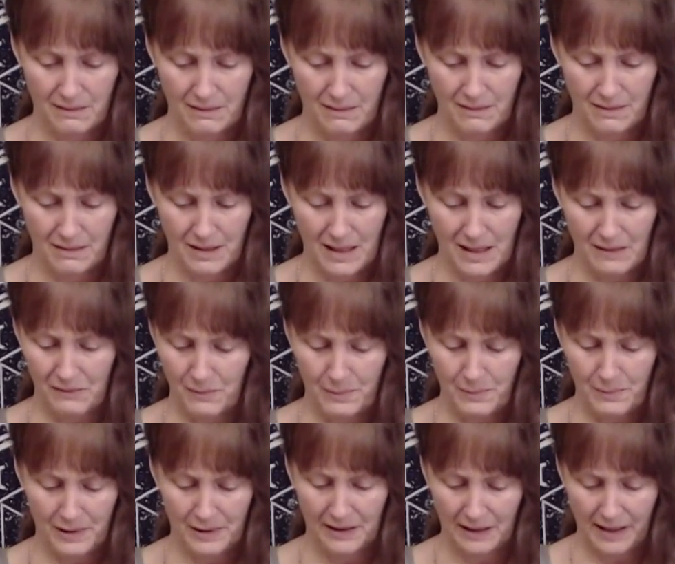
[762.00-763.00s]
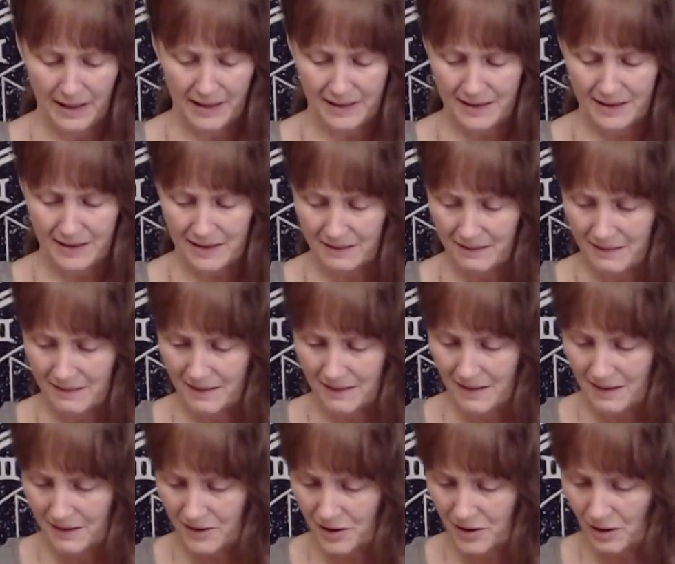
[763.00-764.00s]
everybody likes it.
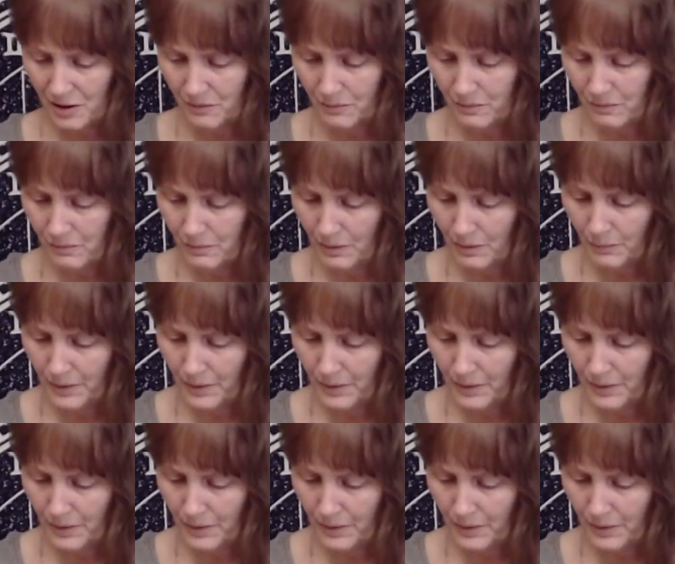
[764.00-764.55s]
So what